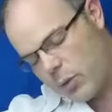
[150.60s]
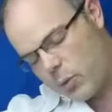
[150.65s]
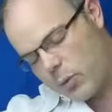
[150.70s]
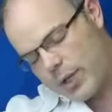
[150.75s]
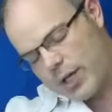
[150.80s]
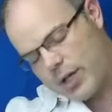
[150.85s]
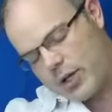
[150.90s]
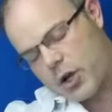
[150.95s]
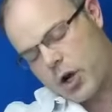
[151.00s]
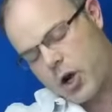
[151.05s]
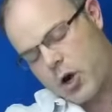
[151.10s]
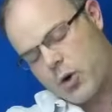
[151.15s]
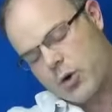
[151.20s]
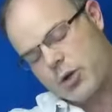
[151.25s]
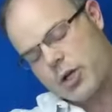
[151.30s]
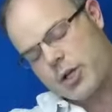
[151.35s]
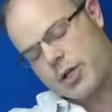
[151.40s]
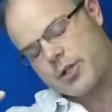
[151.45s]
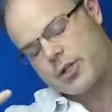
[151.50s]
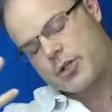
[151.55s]
we
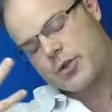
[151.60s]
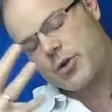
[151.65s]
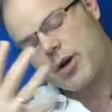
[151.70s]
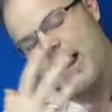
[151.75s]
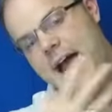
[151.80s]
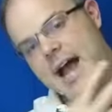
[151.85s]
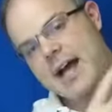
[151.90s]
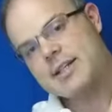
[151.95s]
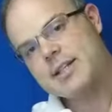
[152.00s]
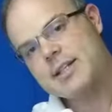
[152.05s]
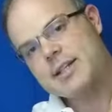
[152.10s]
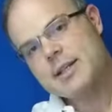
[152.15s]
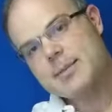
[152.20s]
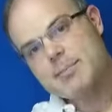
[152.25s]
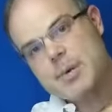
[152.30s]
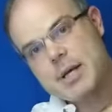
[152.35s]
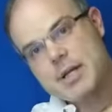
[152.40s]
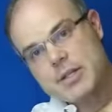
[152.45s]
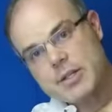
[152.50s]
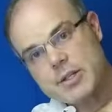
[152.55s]
co-contract the
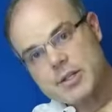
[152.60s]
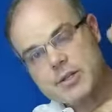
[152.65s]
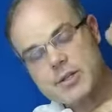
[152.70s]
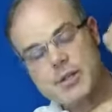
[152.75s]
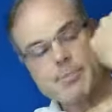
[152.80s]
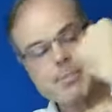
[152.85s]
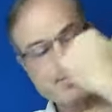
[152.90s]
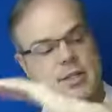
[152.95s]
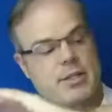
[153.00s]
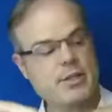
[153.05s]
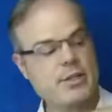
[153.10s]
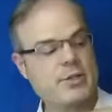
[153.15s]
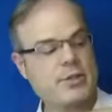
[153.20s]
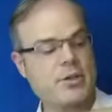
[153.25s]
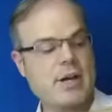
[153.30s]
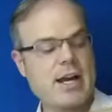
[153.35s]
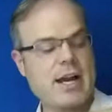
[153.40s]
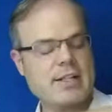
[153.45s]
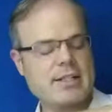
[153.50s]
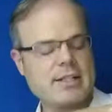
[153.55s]
muscles. The muscles
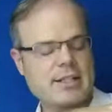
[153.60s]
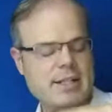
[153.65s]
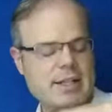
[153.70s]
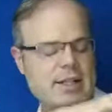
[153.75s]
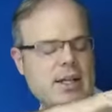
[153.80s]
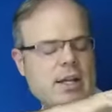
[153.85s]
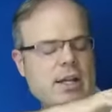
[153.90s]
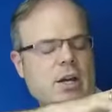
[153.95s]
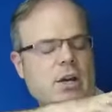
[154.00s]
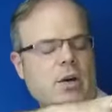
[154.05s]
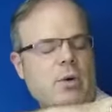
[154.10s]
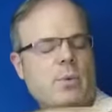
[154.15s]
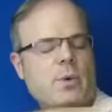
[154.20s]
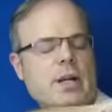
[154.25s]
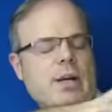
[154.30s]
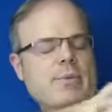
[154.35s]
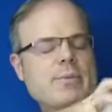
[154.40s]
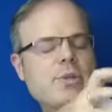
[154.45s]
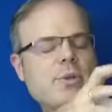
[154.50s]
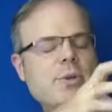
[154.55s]
are actually,
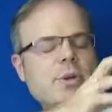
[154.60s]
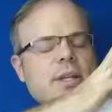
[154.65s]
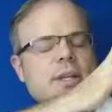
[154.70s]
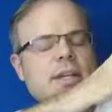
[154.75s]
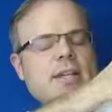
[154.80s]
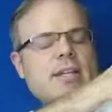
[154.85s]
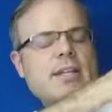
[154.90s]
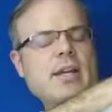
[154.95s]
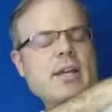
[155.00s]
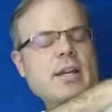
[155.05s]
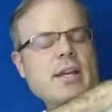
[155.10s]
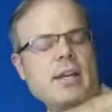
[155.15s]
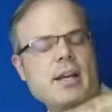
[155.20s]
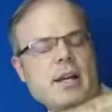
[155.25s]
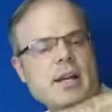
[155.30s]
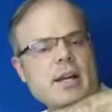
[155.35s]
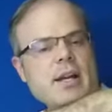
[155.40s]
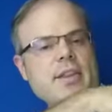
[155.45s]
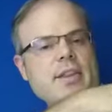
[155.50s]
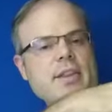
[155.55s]
when I'm doing this,
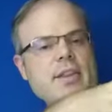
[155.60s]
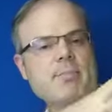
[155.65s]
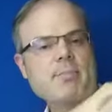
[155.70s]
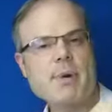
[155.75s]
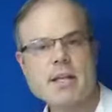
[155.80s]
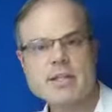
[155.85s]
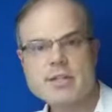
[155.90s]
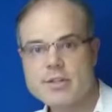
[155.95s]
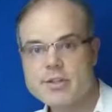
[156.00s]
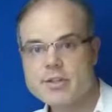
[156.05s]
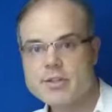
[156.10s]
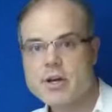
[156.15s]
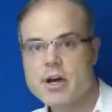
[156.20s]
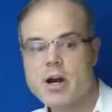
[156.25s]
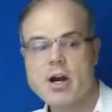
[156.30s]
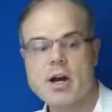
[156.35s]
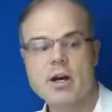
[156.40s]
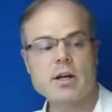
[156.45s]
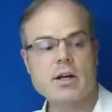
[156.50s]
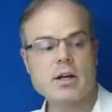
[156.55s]
the muscles
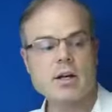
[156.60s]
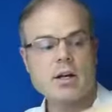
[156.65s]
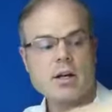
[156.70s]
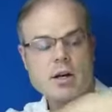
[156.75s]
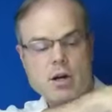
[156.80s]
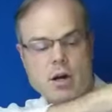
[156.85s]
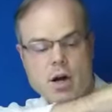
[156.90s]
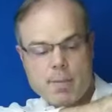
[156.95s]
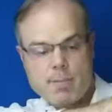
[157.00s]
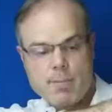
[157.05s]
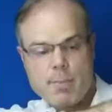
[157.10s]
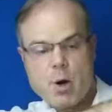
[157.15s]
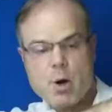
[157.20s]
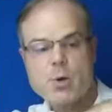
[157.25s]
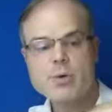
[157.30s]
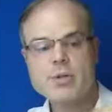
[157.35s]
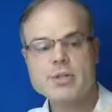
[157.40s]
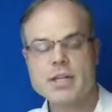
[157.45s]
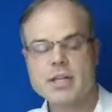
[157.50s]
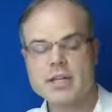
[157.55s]
are
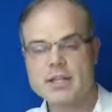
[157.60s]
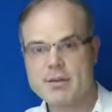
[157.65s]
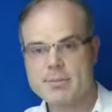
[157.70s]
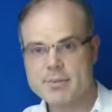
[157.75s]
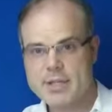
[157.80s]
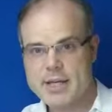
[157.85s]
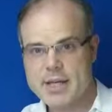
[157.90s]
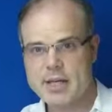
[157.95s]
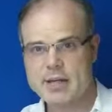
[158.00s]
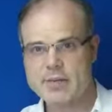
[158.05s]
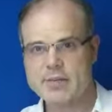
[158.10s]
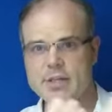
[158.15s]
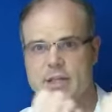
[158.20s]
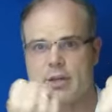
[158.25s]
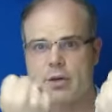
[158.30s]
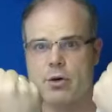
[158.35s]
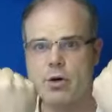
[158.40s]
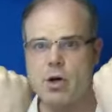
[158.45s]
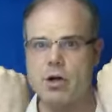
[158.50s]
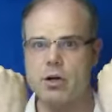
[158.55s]
opposing themselves,
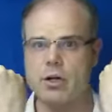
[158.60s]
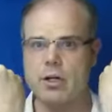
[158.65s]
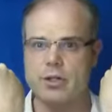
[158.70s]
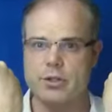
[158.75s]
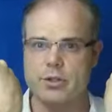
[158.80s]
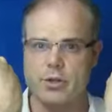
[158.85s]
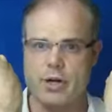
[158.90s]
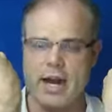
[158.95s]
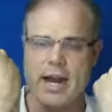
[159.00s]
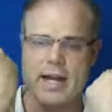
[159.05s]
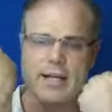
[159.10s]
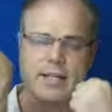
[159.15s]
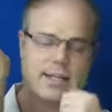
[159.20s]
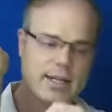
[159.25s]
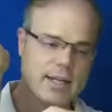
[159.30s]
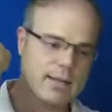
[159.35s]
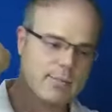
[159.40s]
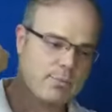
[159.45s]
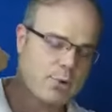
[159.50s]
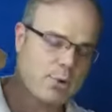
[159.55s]
and they're all
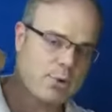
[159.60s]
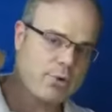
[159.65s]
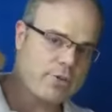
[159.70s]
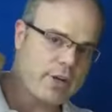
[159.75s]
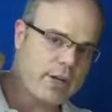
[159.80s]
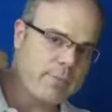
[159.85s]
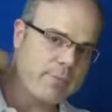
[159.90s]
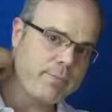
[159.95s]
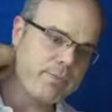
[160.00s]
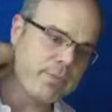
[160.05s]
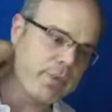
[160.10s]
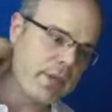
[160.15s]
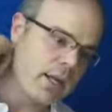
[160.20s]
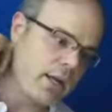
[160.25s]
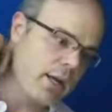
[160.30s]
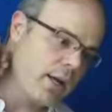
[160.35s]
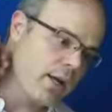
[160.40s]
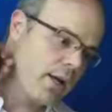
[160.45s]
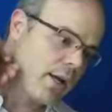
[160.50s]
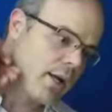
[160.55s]
contracting and moving.
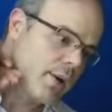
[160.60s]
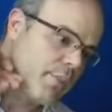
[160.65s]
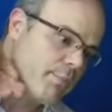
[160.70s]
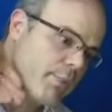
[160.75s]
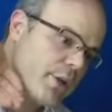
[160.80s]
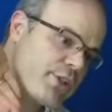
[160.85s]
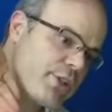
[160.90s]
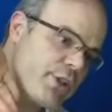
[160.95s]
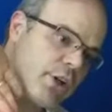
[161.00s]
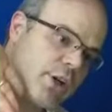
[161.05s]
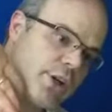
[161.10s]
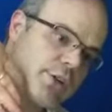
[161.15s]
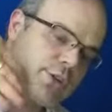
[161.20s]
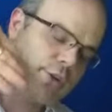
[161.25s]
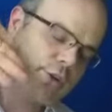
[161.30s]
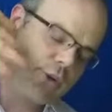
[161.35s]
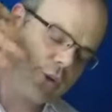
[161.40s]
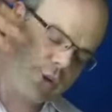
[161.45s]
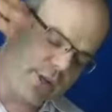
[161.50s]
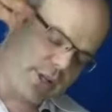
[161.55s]
But you'll
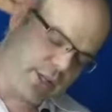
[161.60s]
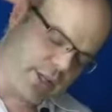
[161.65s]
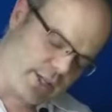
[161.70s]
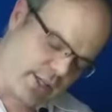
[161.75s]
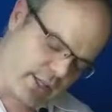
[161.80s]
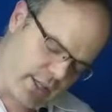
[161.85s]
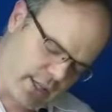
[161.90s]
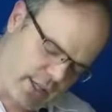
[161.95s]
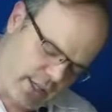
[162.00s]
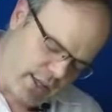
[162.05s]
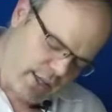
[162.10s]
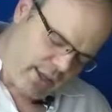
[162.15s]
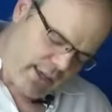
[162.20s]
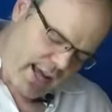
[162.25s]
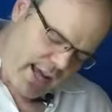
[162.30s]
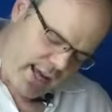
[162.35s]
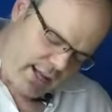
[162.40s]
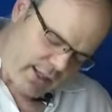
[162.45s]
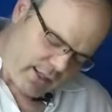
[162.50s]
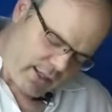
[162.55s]
also notice
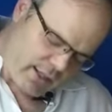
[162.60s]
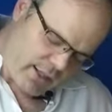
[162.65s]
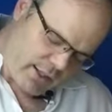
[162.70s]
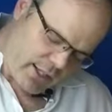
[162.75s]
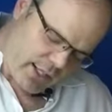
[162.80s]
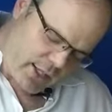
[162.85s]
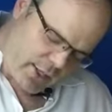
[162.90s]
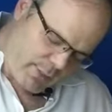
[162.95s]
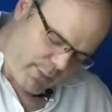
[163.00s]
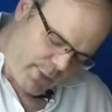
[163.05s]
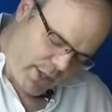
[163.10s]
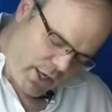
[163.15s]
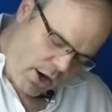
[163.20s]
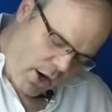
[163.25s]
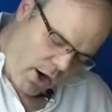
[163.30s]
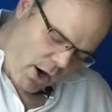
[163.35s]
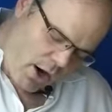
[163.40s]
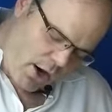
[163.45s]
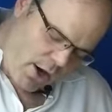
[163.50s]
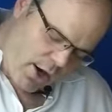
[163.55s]
that it would be
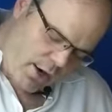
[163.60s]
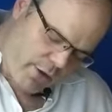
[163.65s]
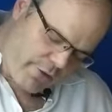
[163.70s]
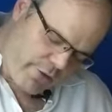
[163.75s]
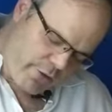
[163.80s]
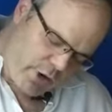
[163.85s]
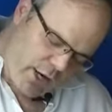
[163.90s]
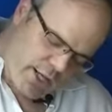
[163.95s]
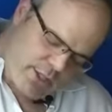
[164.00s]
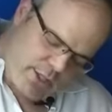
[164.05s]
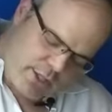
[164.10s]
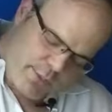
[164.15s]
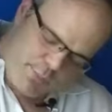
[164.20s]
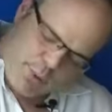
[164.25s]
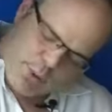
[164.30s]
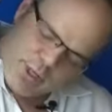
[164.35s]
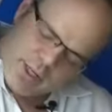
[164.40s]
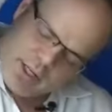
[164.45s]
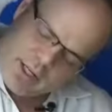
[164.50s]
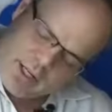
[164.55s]
hard for us to
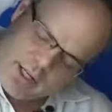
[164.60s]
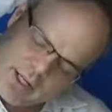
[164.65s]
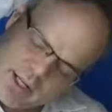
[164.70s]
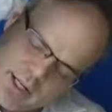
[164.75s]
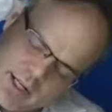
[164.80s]
put